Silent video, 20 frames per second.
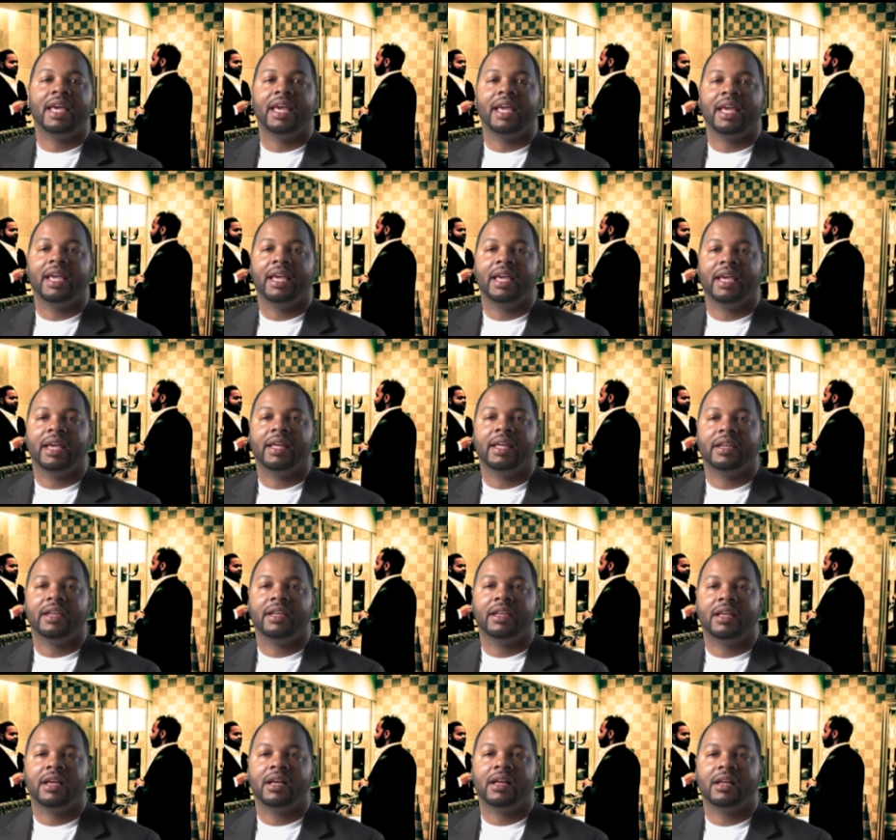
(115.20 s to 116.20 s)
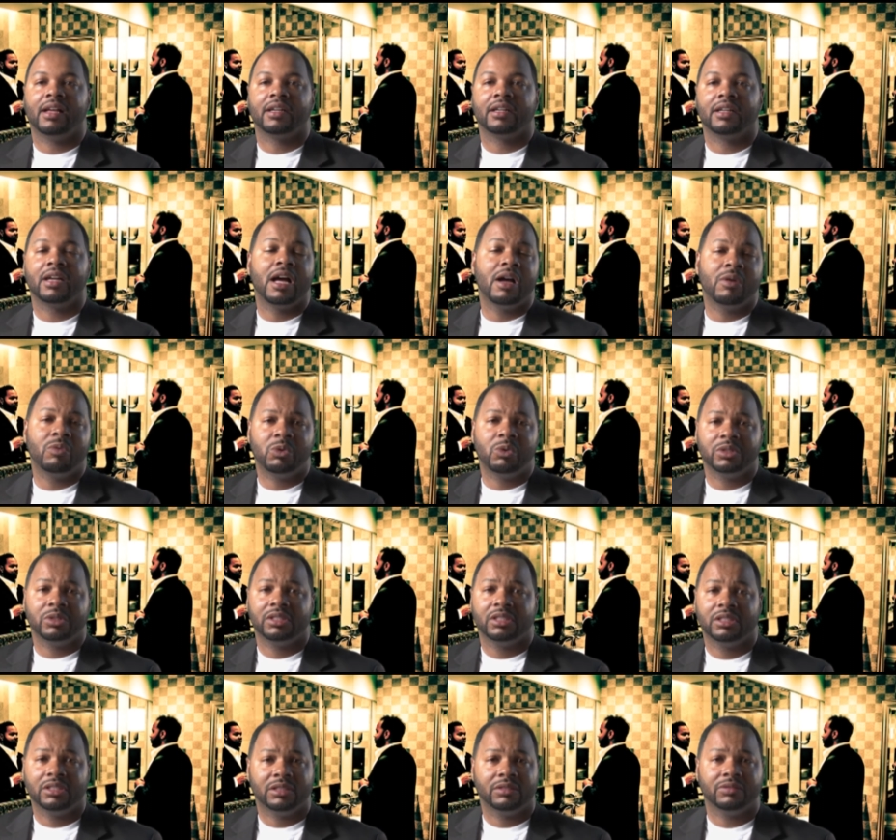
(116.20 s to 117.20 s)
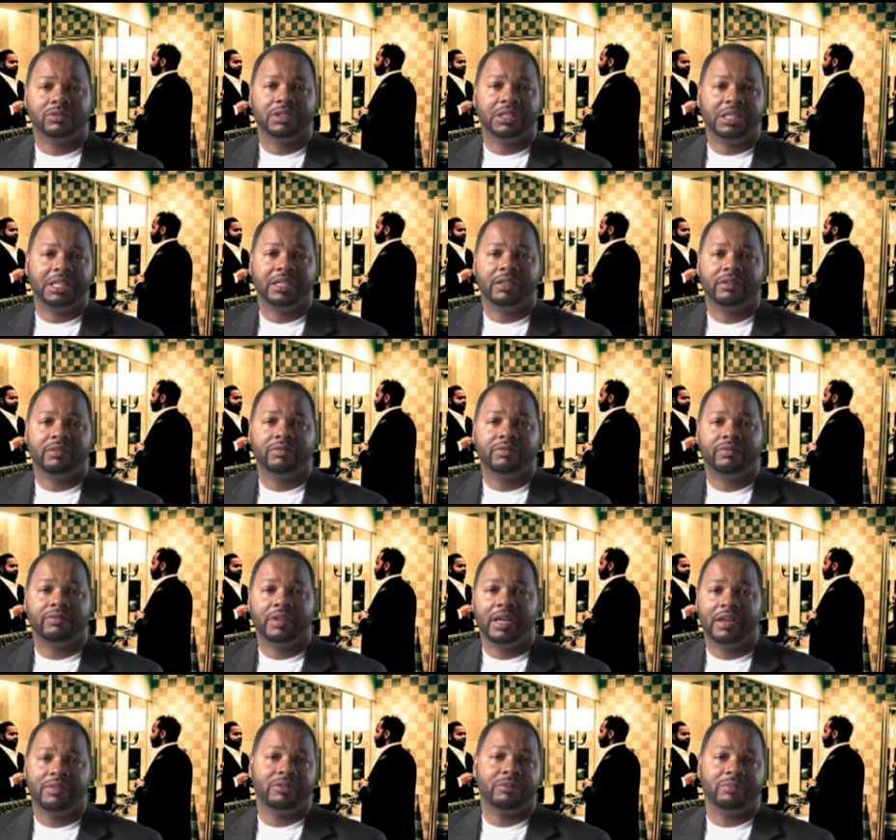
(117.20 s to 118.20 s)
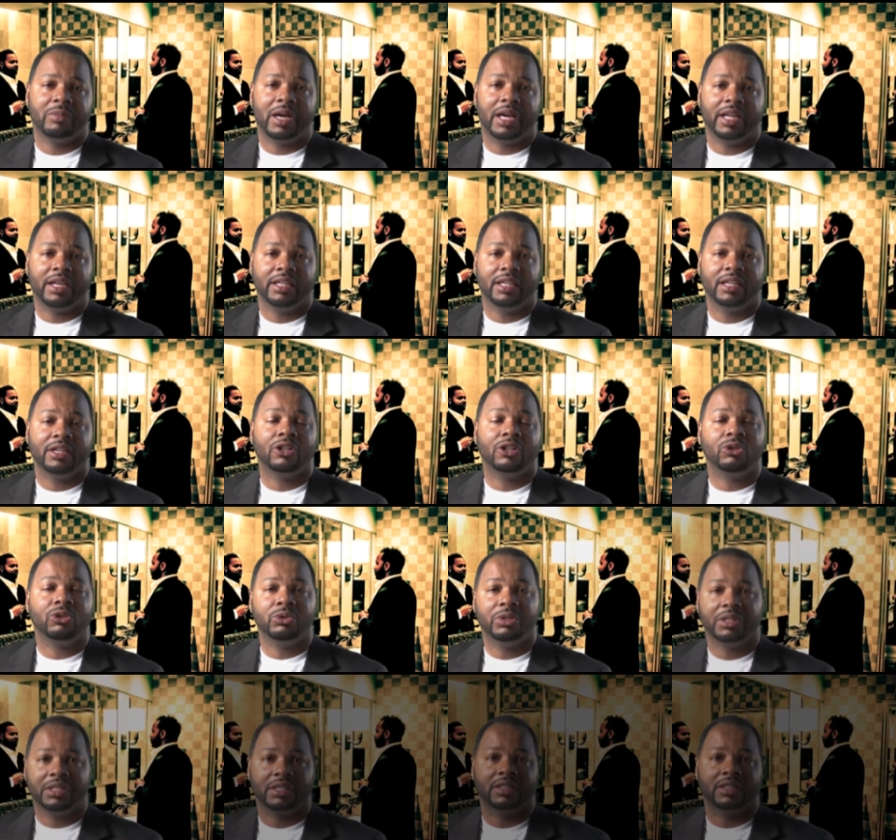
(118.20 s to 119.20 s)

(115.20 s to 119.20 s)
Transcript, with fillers: And uh, God wants us to forgive everybody, including